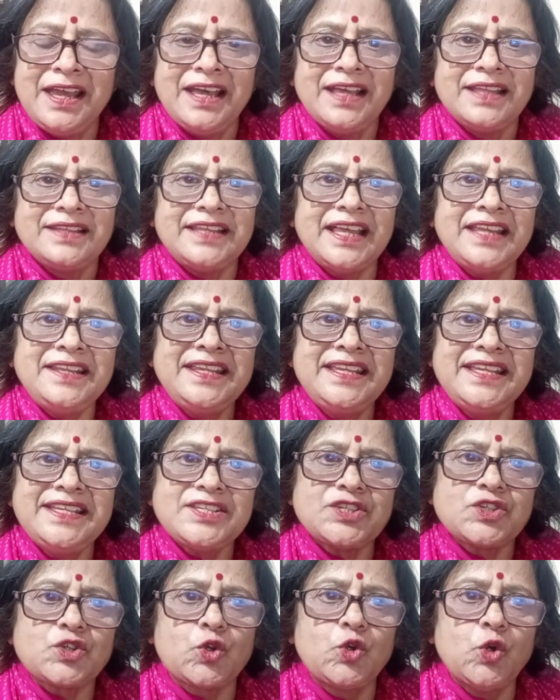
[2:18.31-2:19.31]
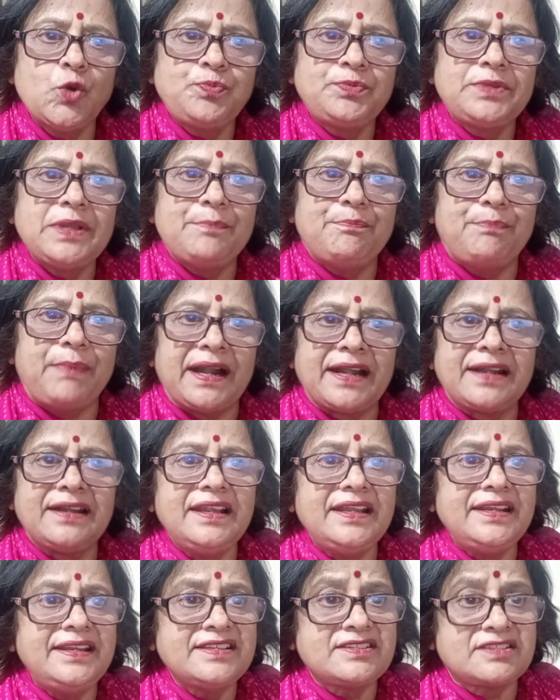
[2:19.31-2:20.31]
Then he scooped the
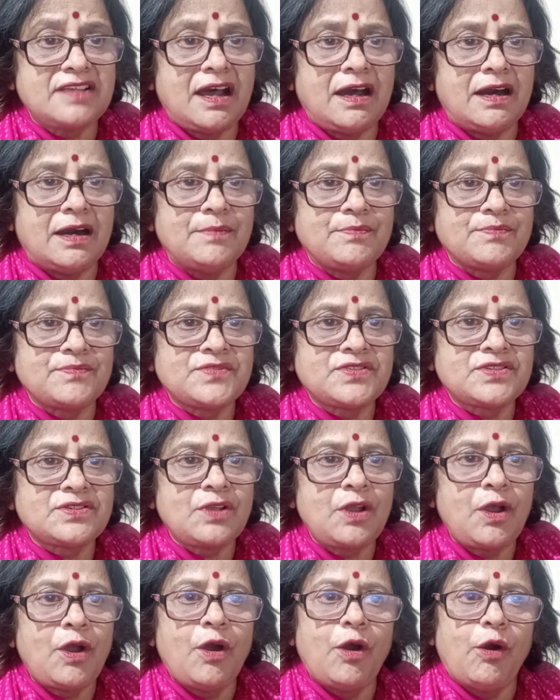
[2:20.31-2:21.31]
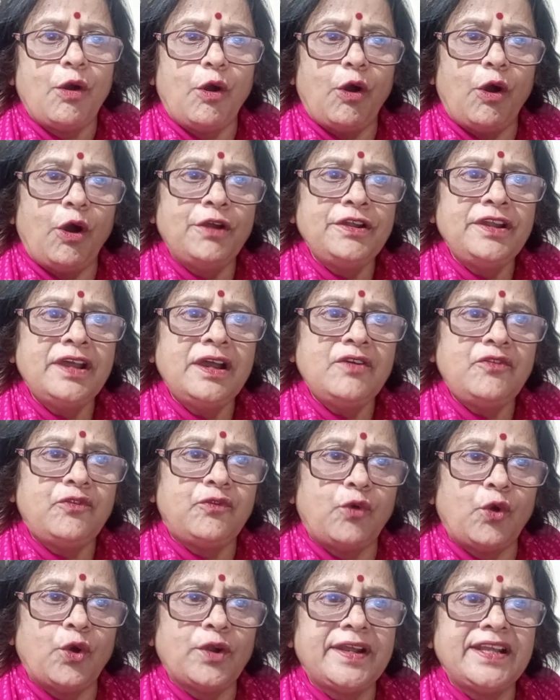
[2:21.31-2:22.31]
bundle in his arms, on her
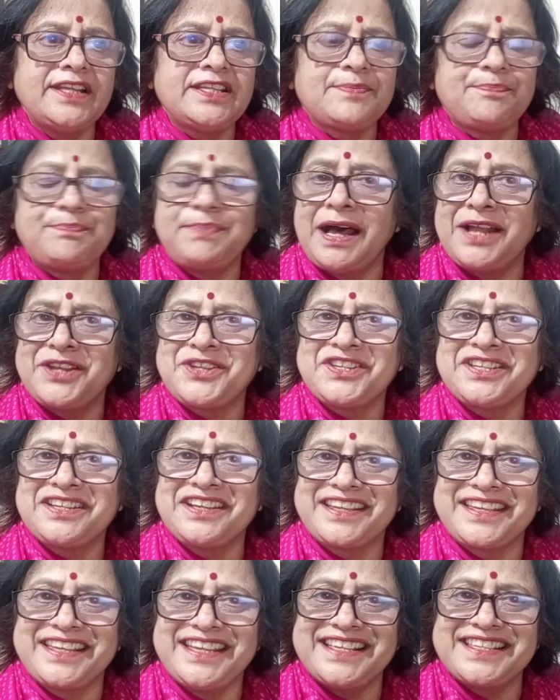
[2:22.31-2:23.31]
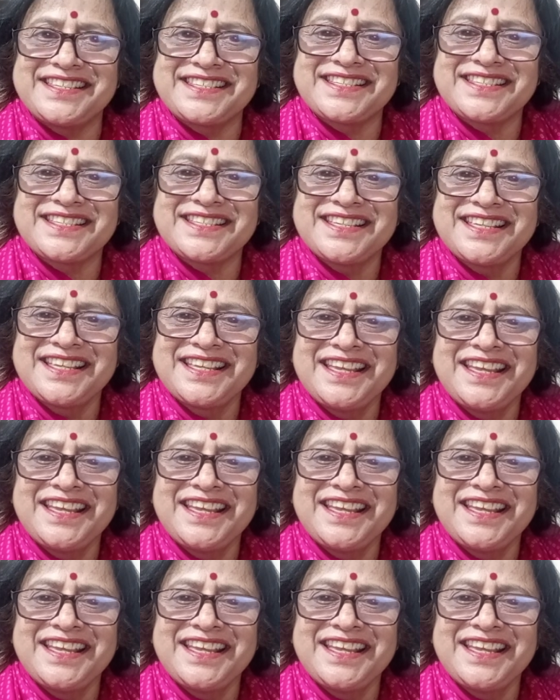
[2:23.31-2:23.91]
forehead planting a kiss.